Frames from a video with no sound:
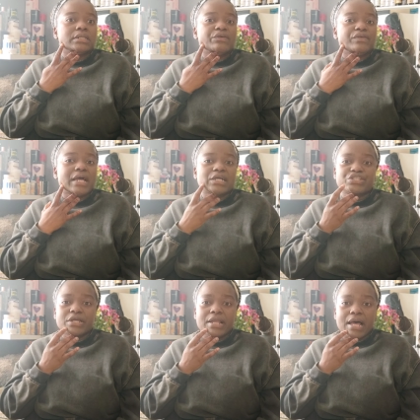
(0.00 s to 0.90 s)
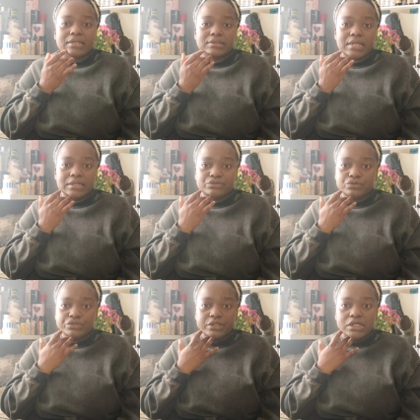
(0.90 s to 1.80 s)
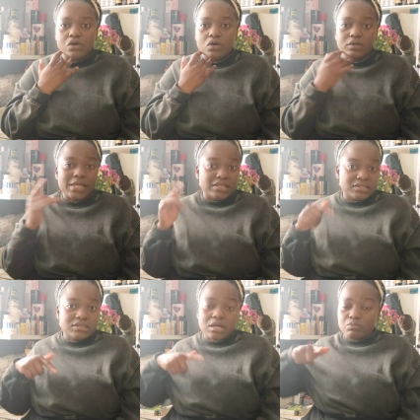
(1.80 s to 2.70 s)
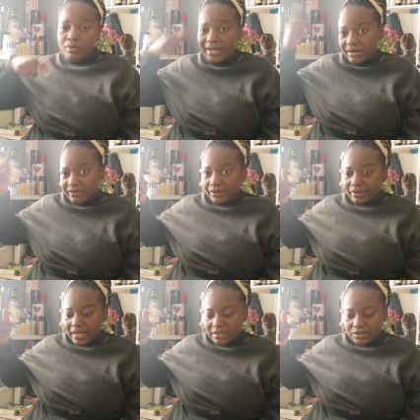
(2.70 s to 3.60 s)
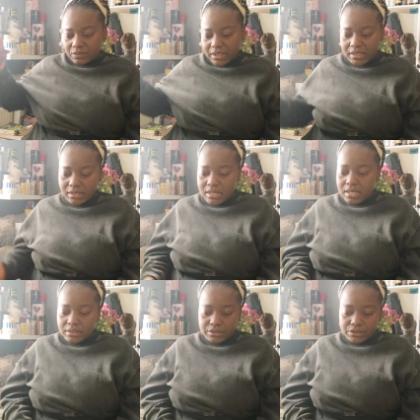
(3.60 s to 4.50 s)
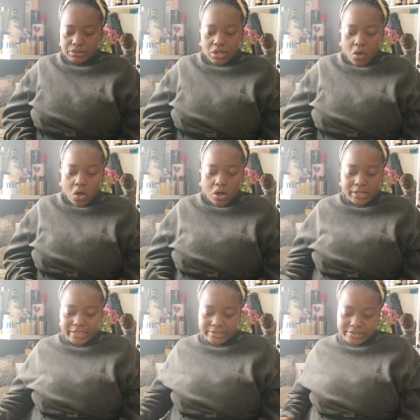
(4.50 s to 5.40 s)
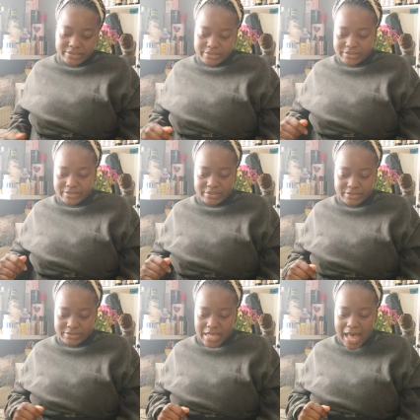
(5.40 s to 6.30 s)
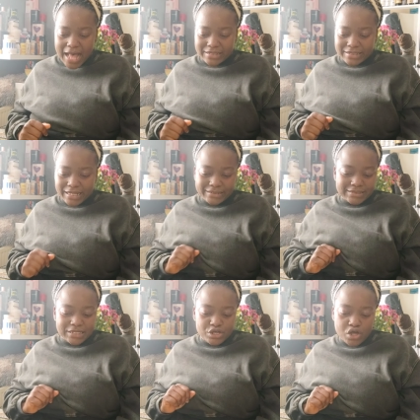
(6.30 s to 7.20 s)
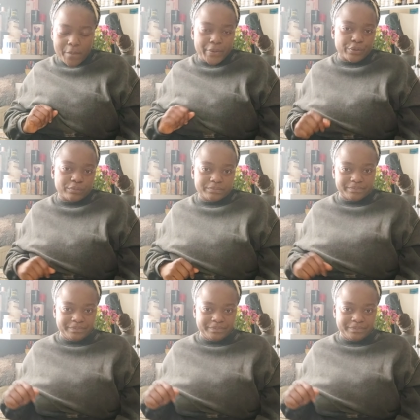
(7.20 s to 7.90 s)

their reaction at like Dr. Nicole, and some will carry on next week. So Otis, athletic couple,